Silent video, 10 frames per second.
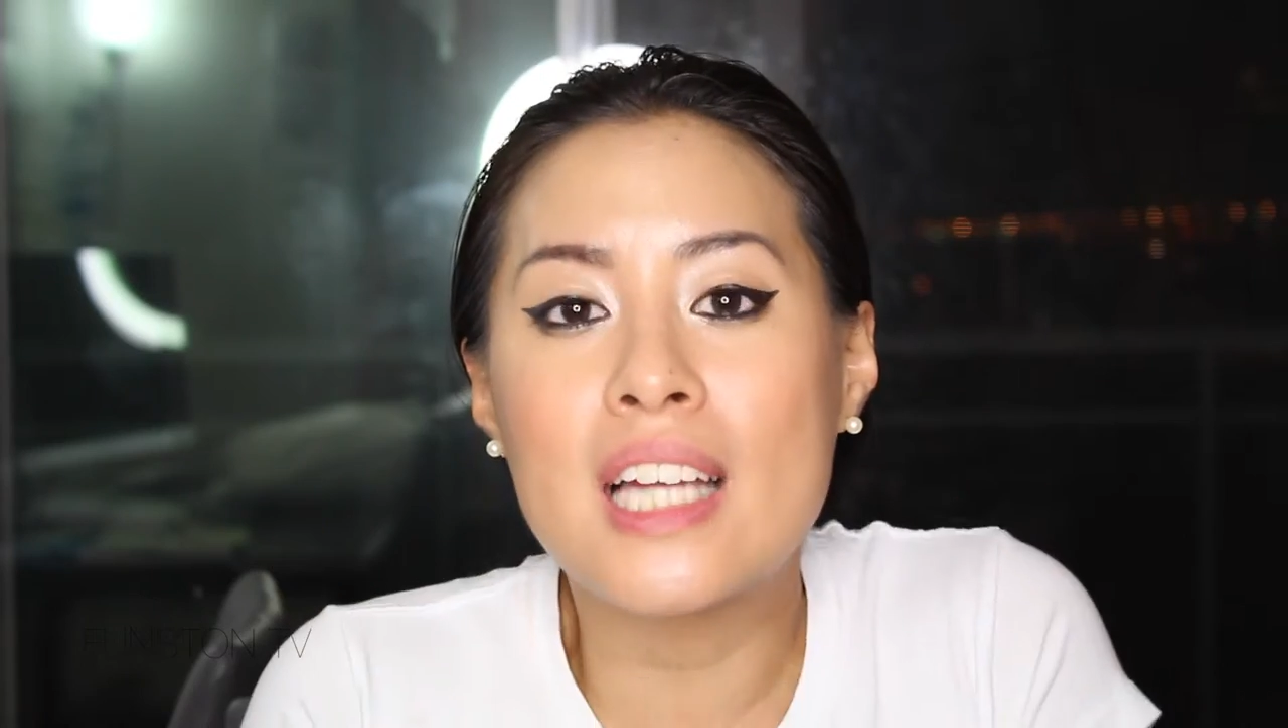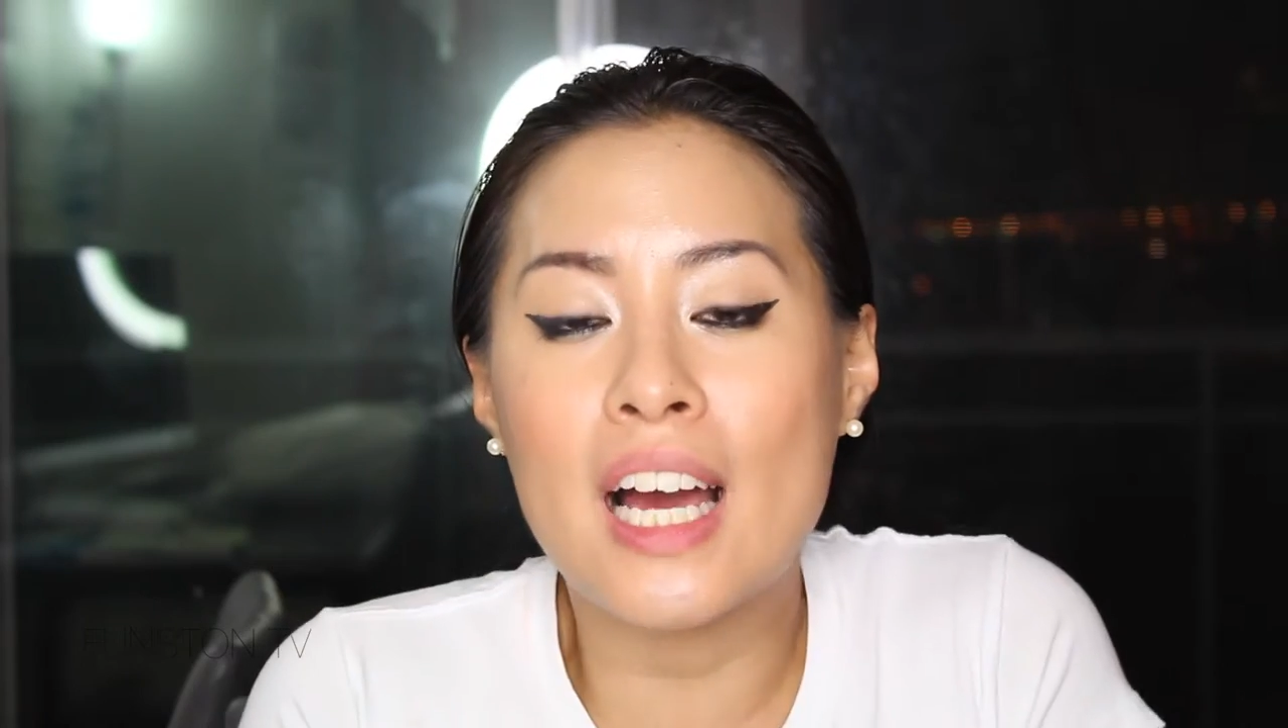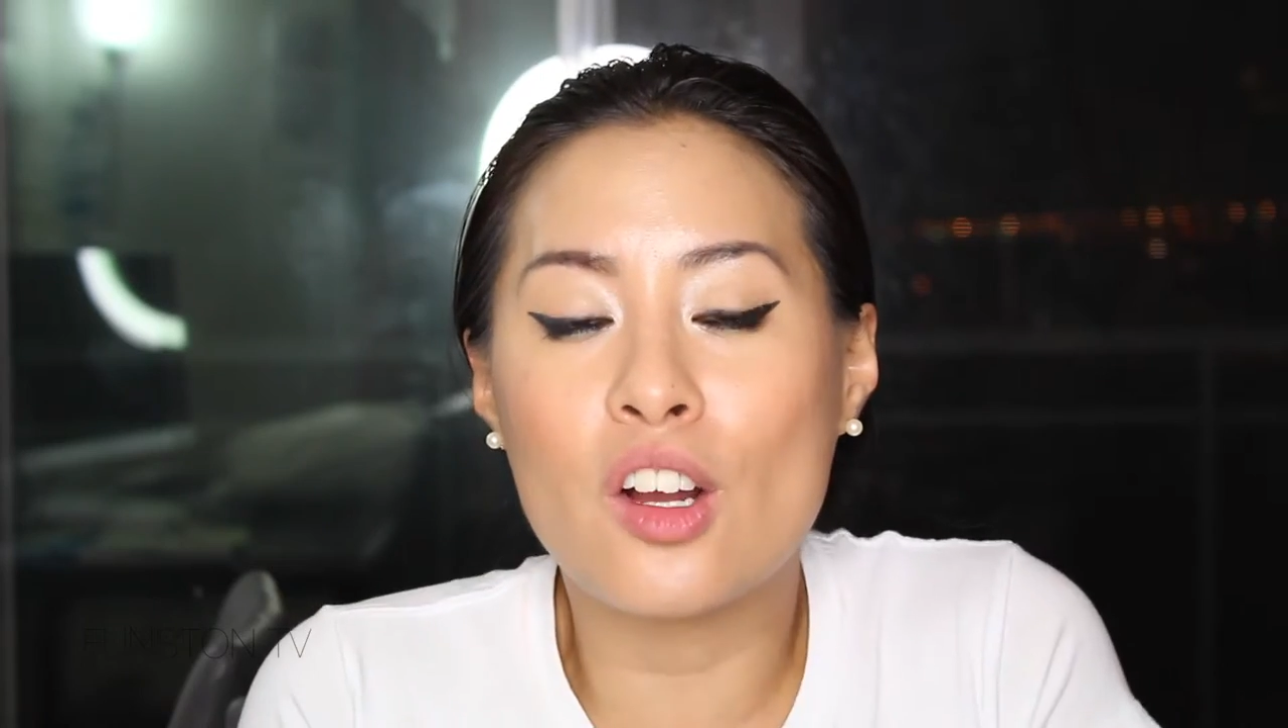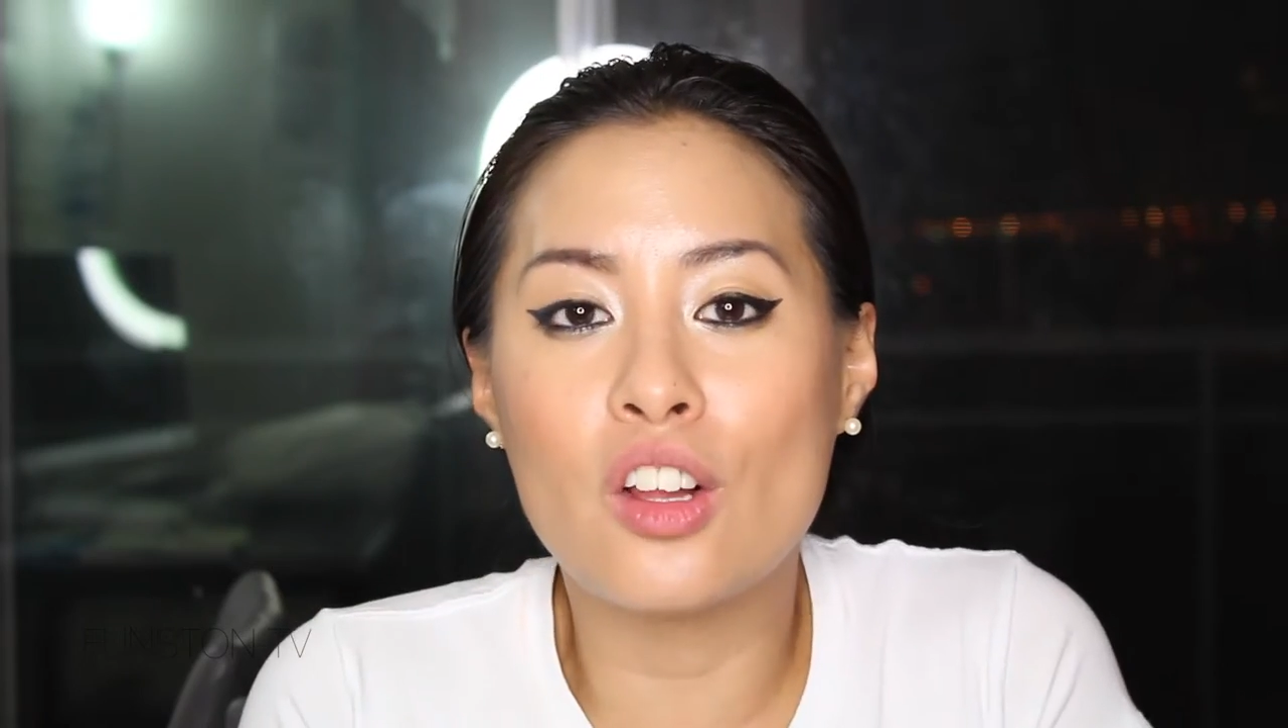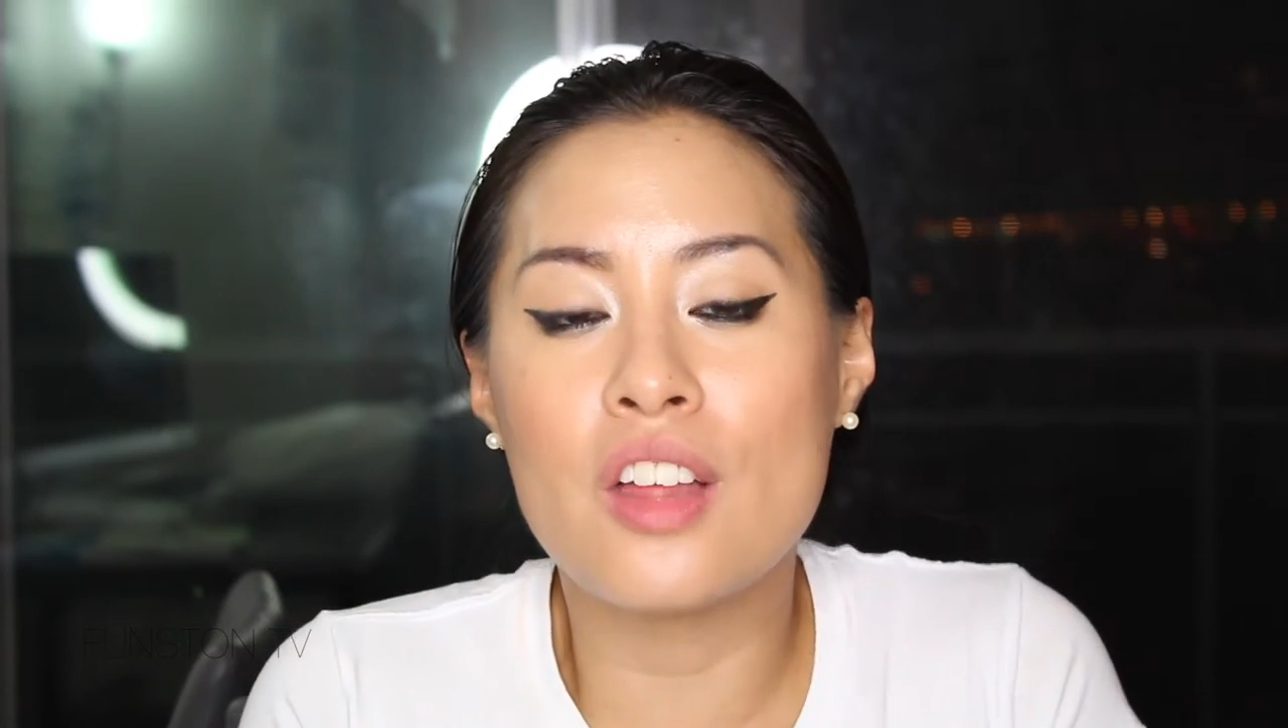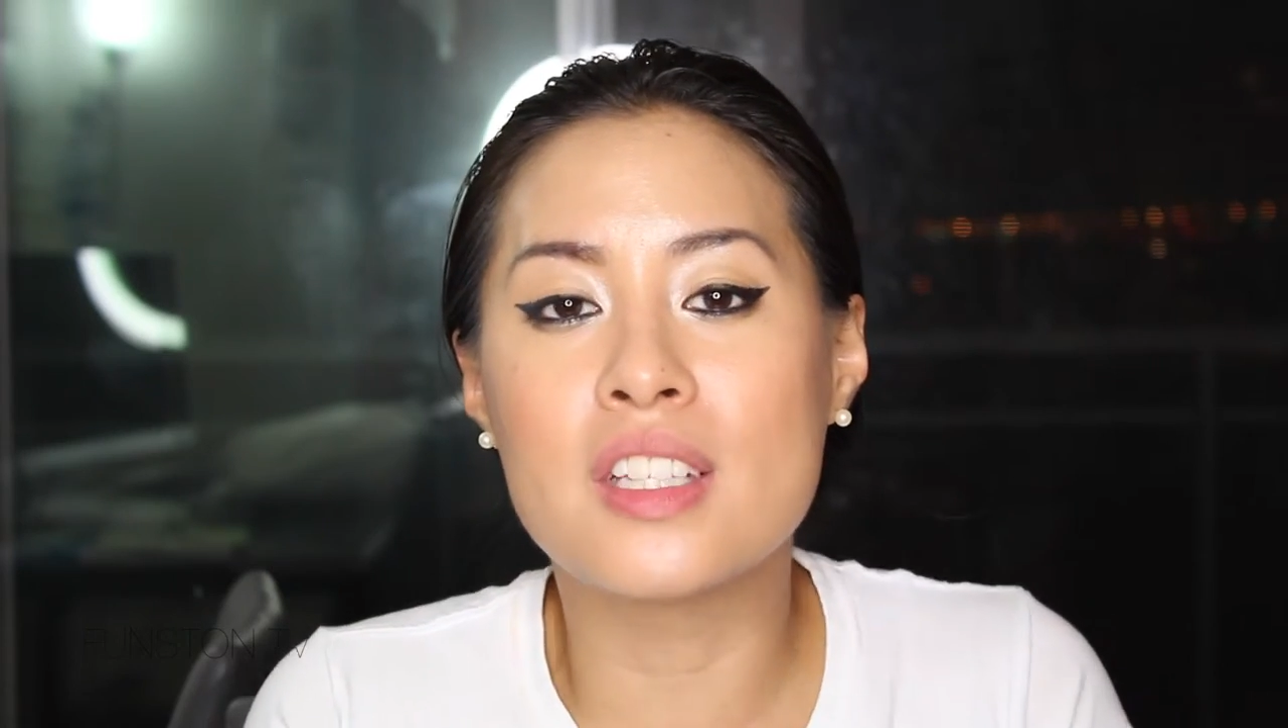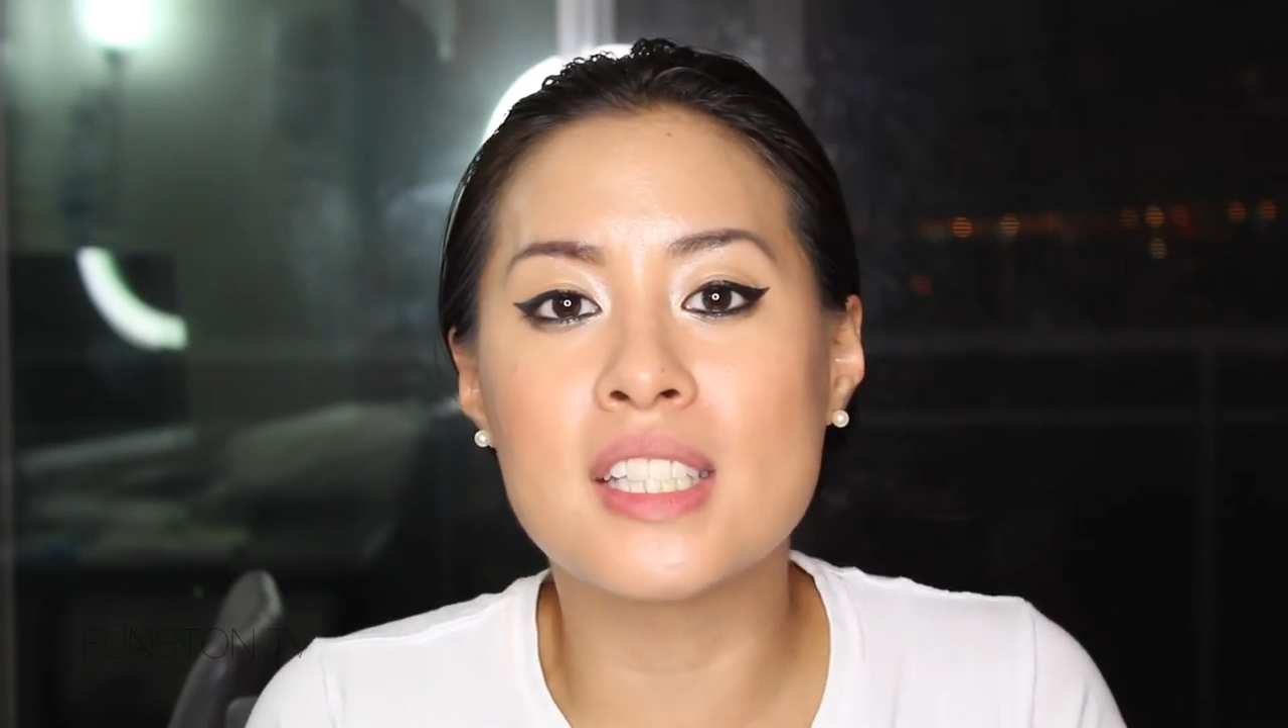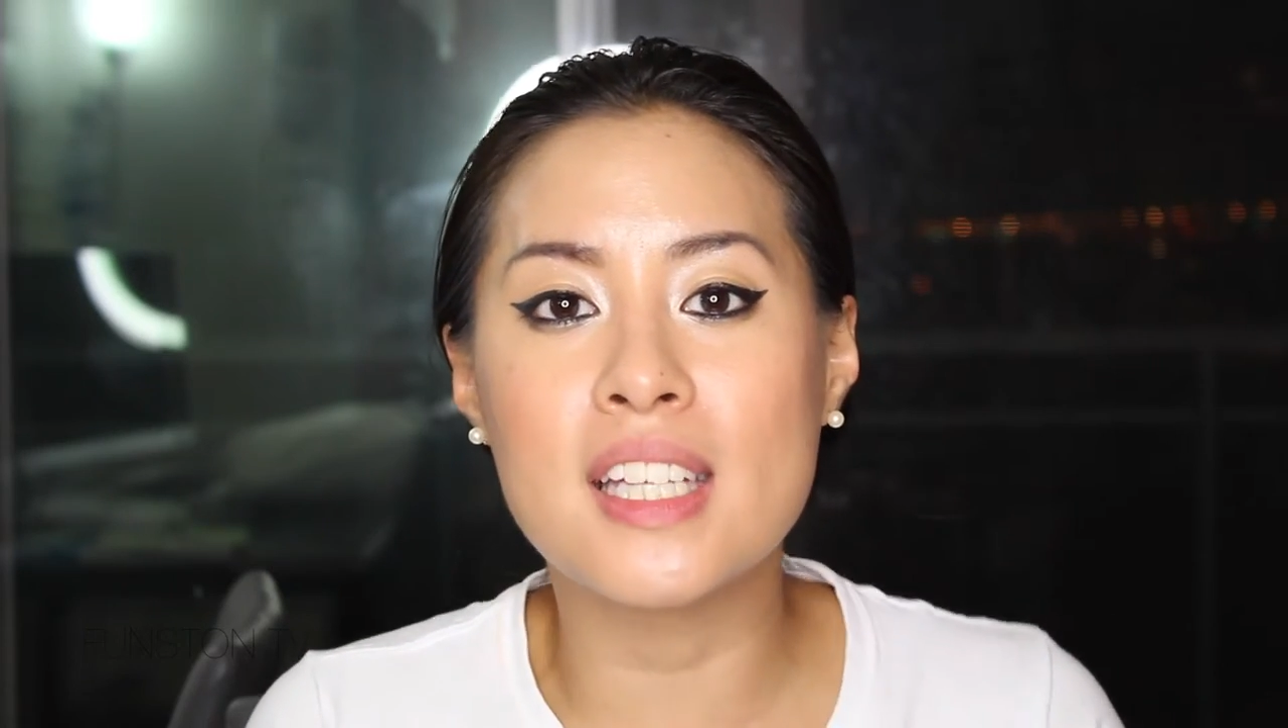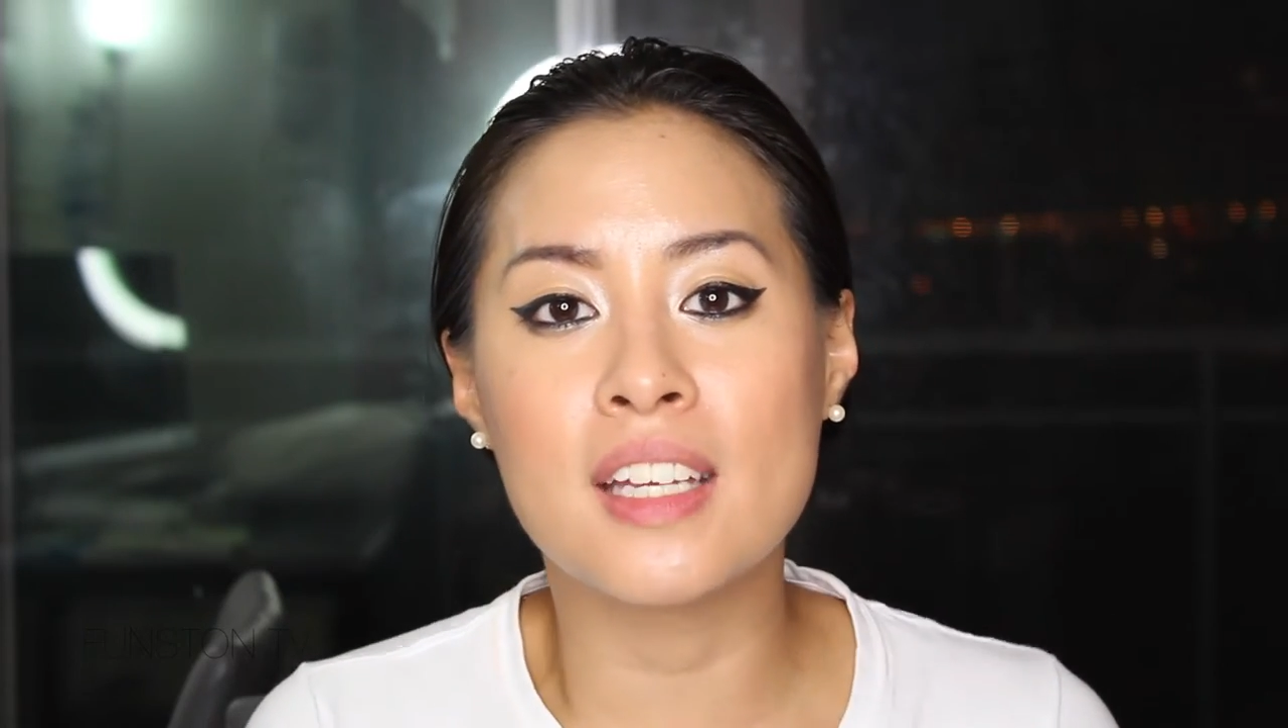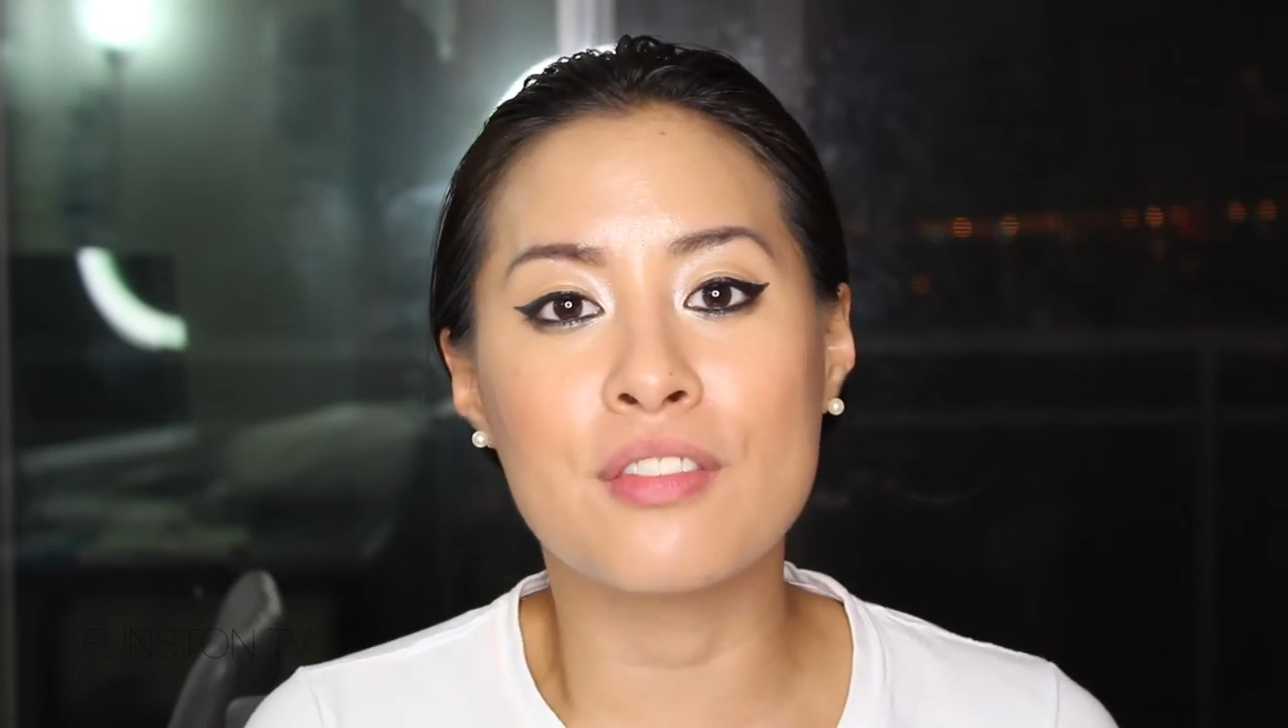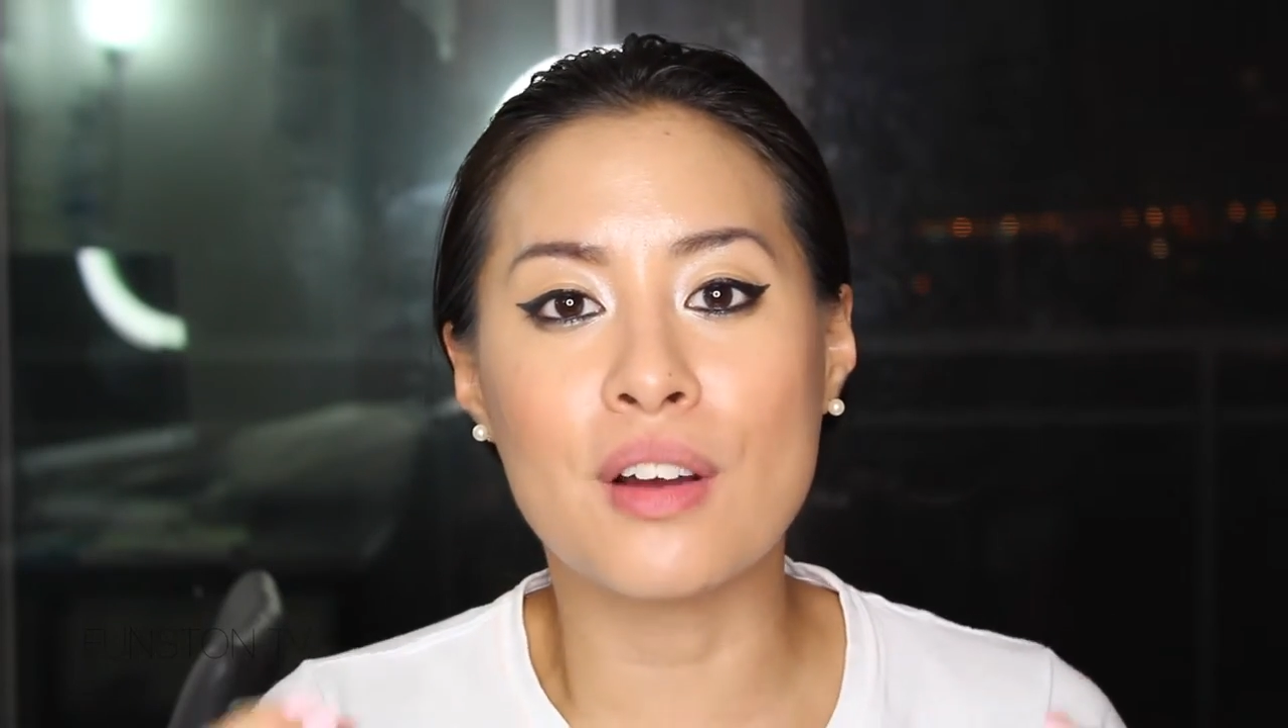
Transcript: at all on the skin.